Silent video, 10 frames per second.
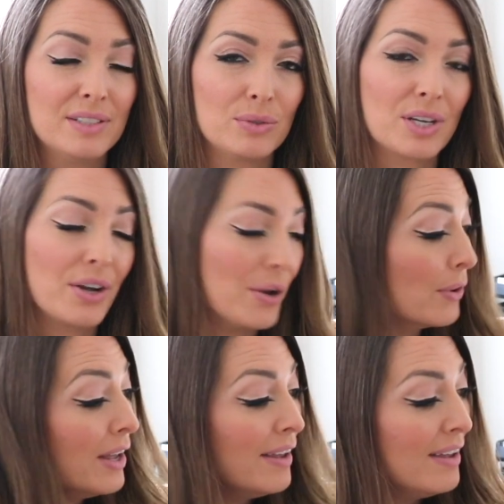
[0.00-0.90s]
So it's gonna
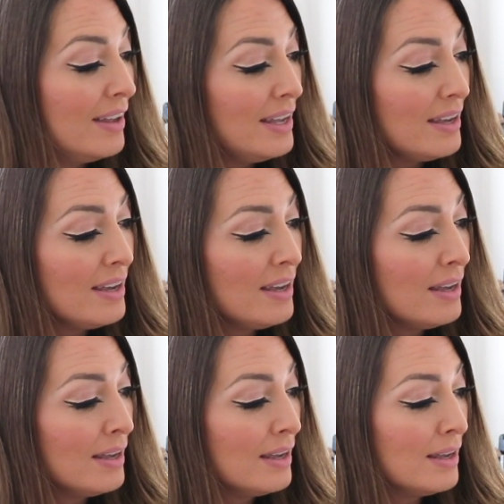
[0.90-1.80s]
go
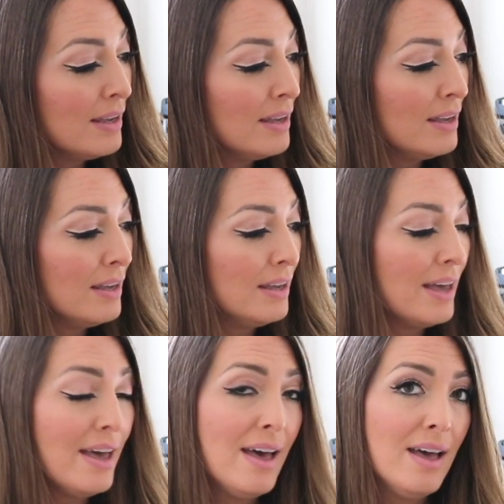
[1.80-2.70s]
E,
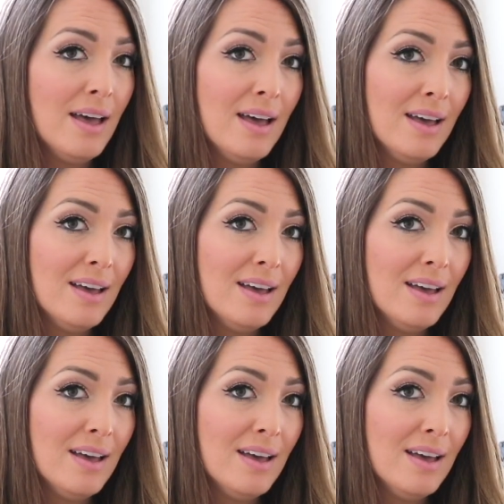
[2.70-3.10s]
F.